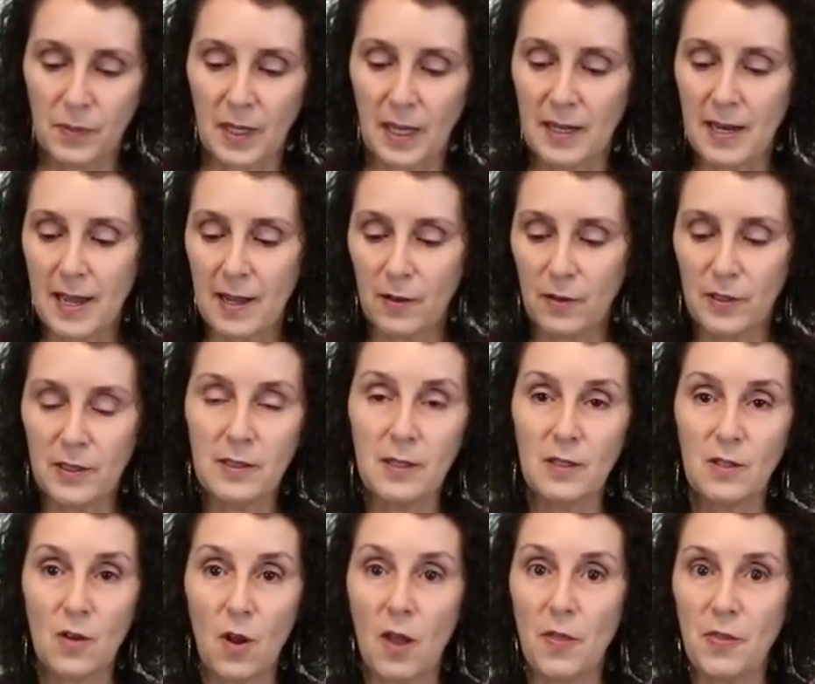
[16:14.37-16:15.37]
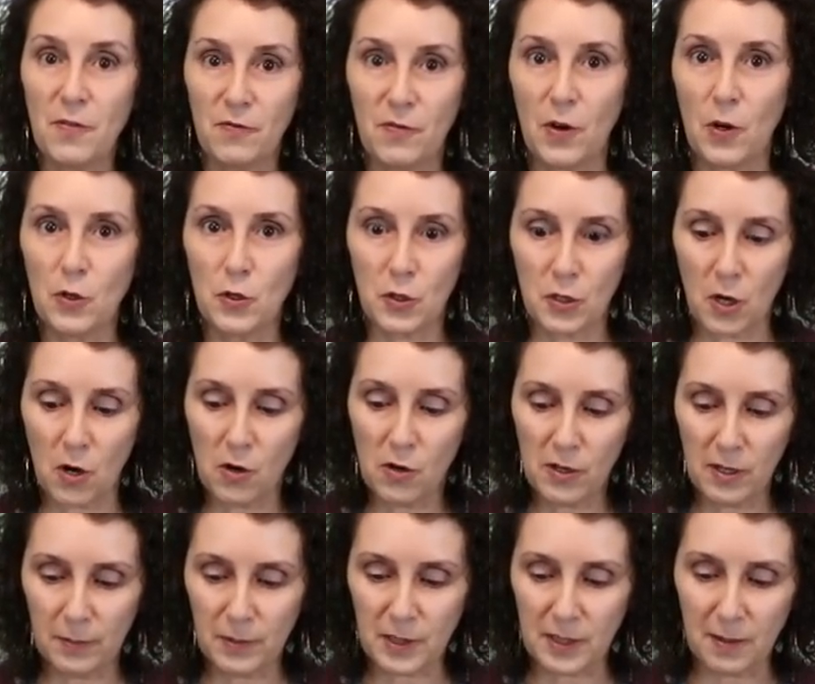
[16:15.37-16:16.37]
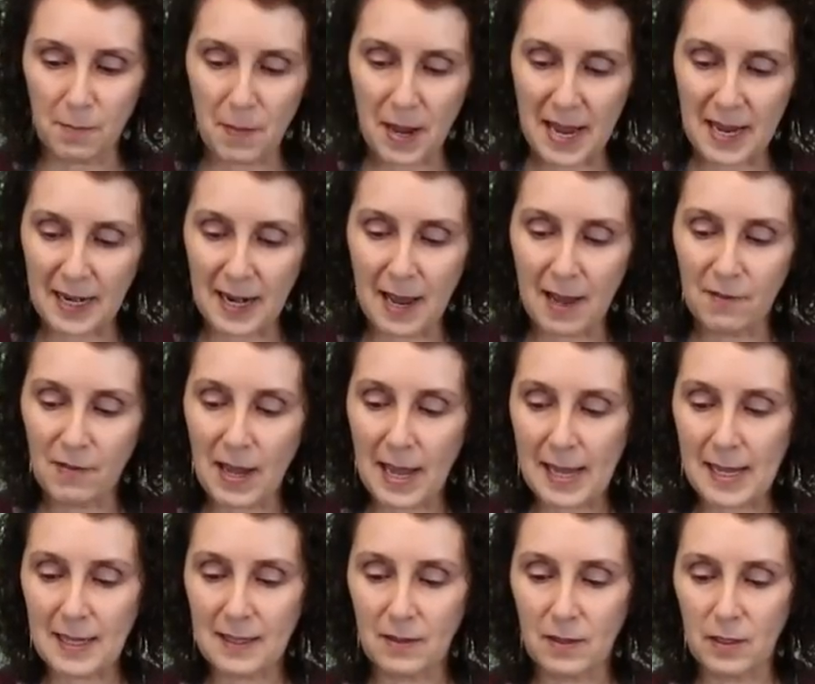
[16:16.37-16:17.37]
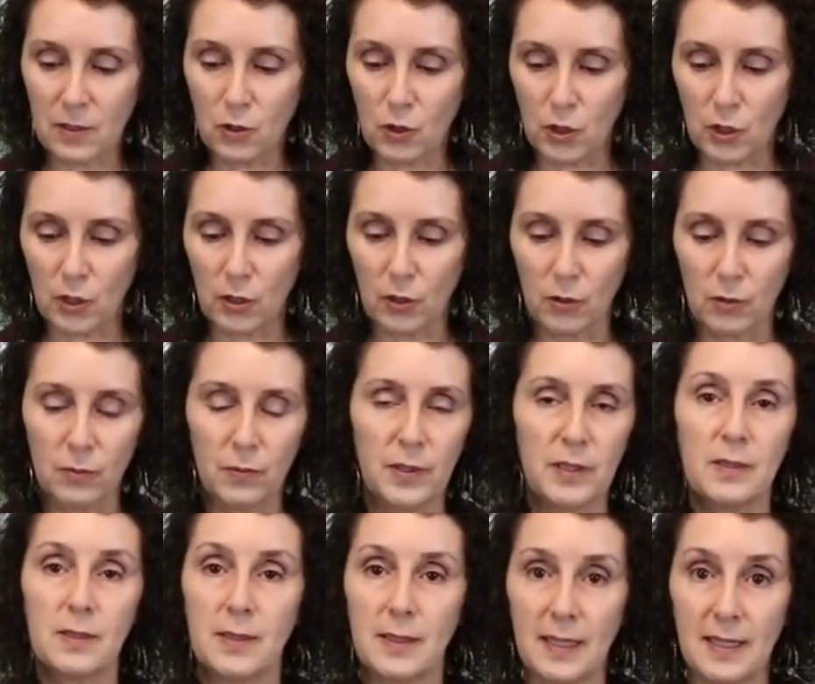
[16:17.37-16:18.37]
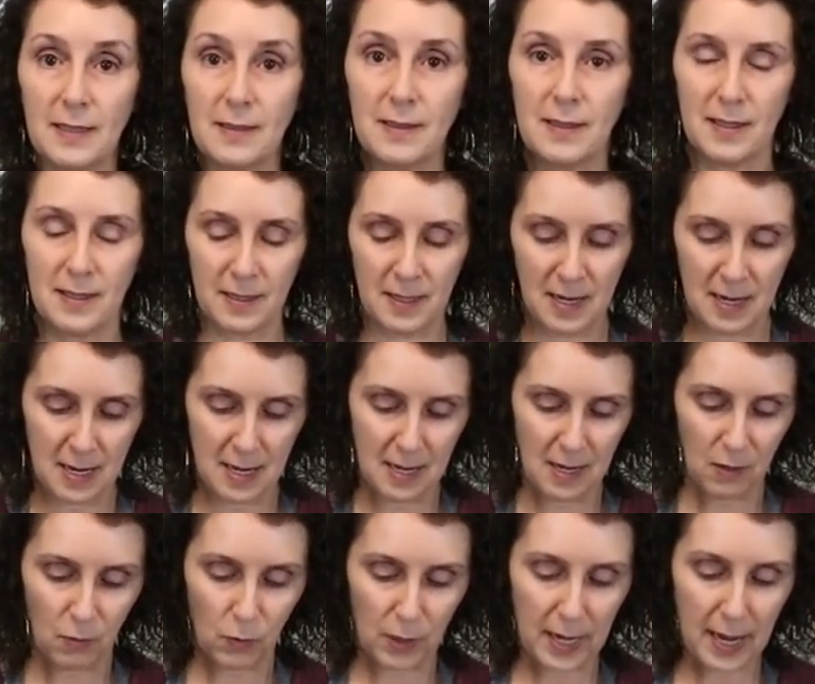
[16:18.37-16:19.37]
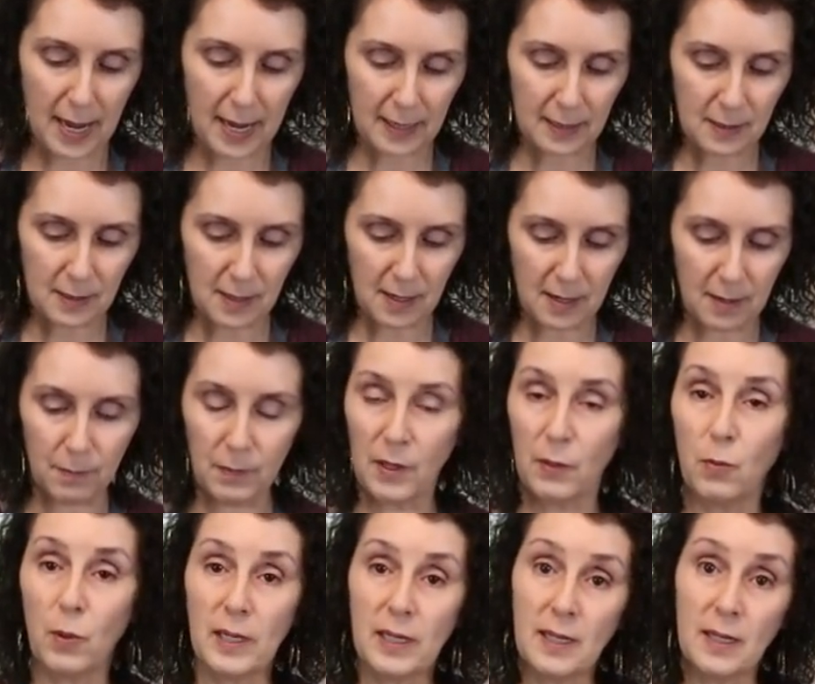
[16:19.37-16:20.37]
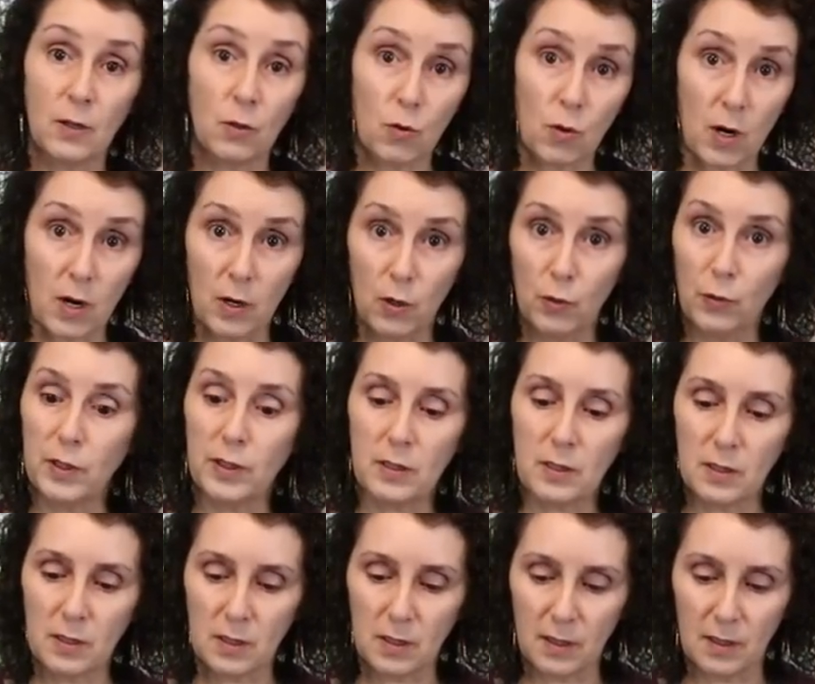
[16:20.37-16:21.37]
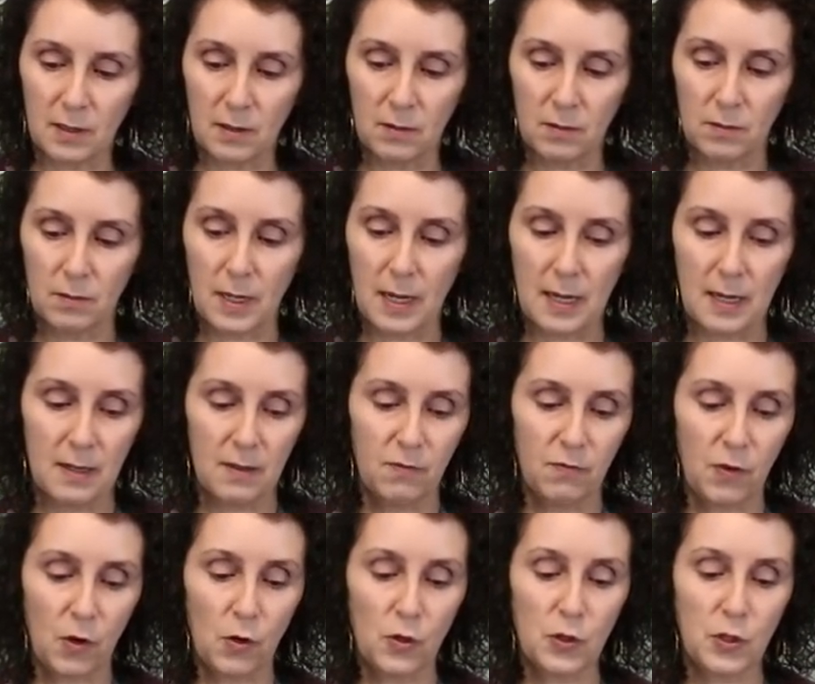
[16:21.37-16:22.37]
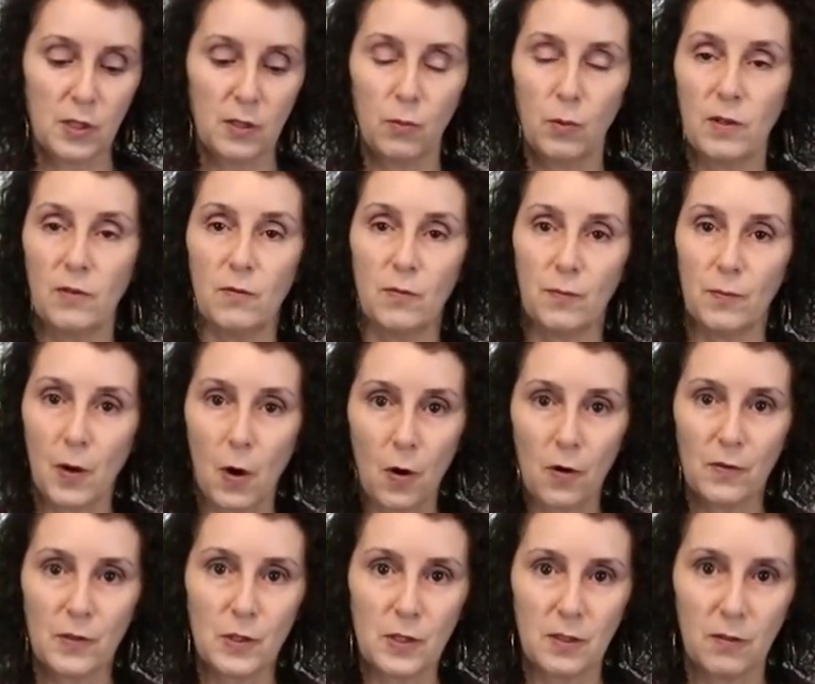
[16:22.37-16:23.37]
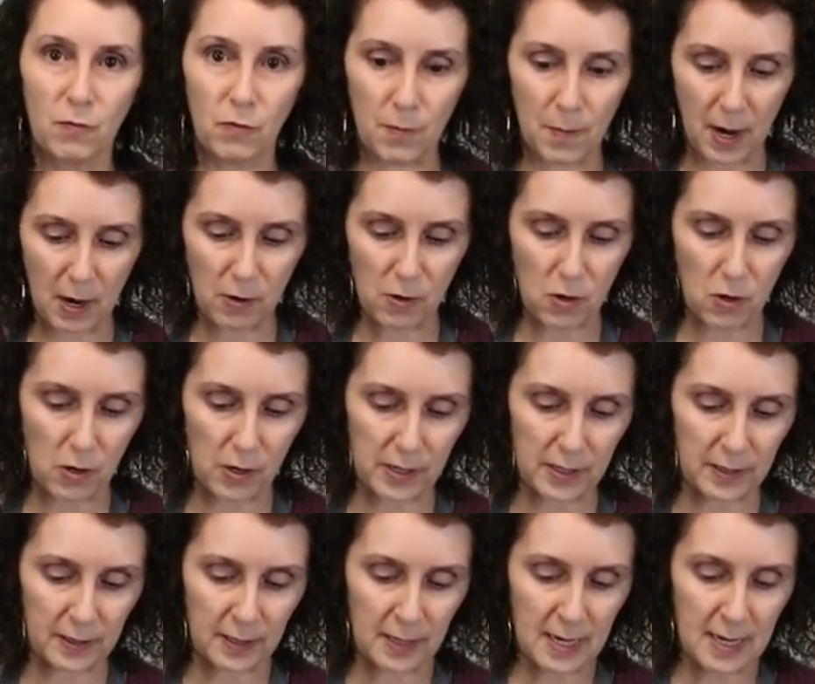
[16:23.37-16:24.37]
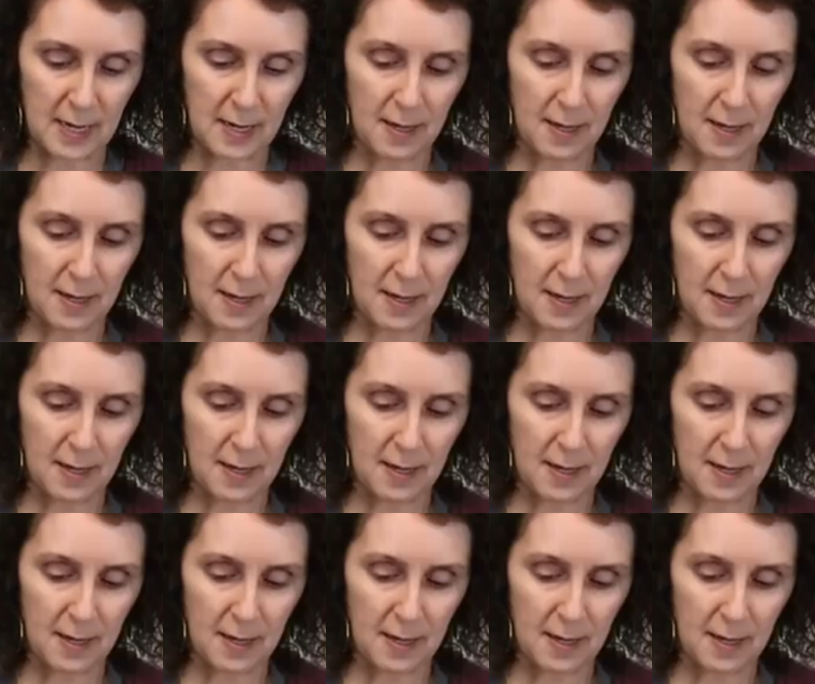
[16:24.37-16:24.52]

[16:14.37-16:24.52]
Now, this is not the first turnips that Matt and I have had this year, this season. We had some that we didn't grow. This is the uh, first that we've harvested from our garden.